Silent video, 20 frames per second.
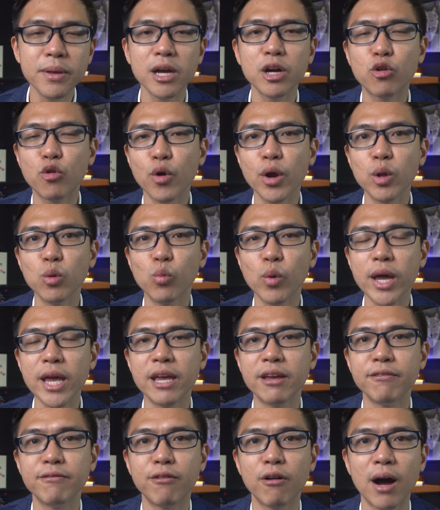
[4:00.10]
be a great
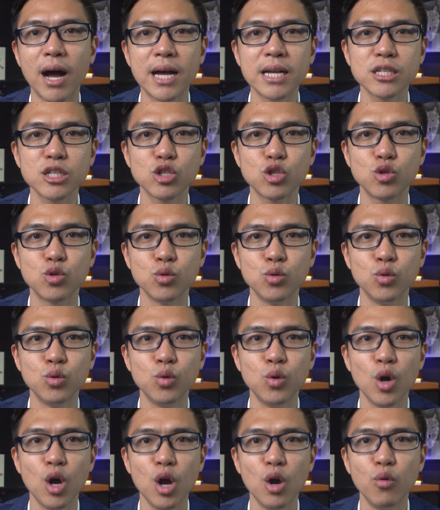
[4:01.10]
way for us
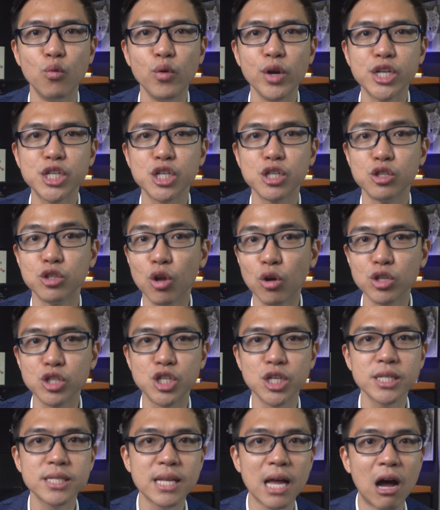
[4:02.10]
to reach not
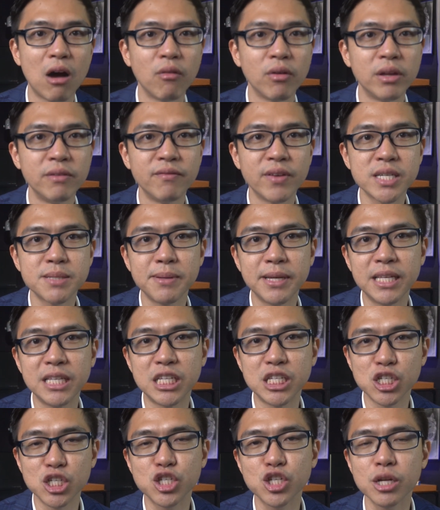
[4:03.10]
just our investing
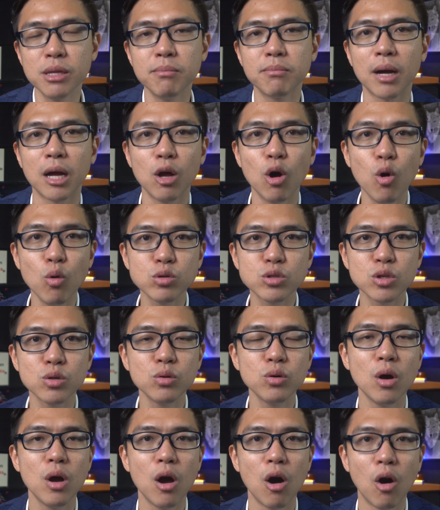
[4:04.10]
decision, but
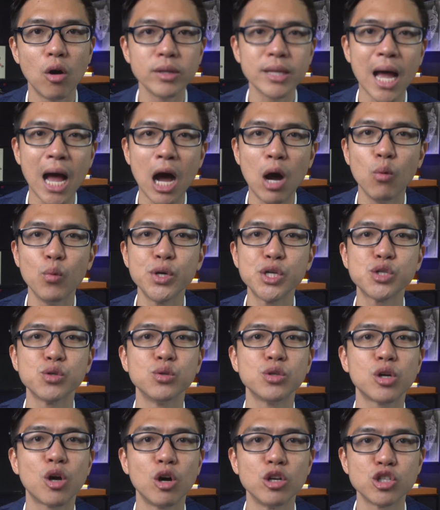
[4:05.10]
also on how we
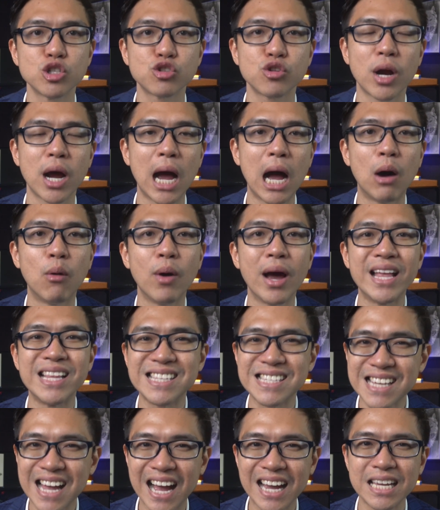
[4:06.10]
should construct our
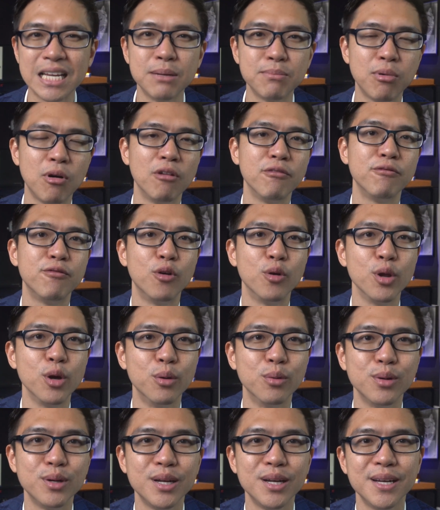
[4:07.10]
entire
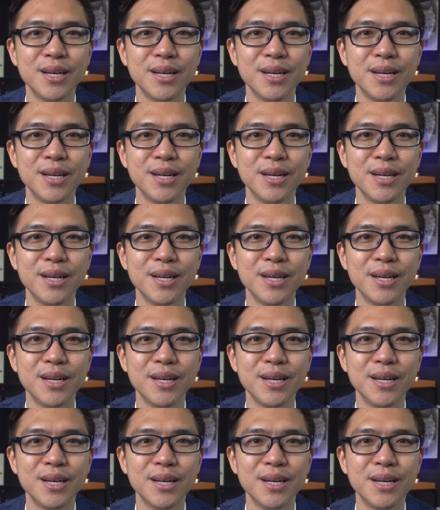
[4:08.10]
portfolio.